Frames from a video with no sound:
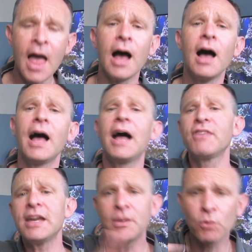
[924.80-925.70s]

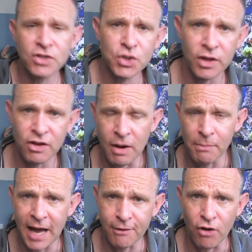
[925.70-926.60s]
And they didn't want to do anything around
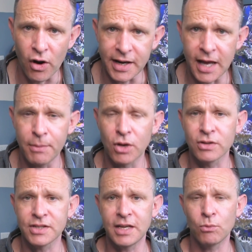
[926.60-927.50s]
Black Friday
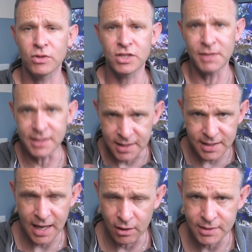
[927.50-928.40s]
because they didn't want to be
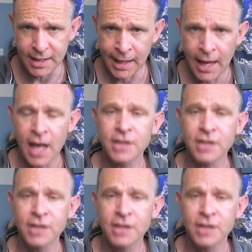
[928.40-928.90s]
discounting.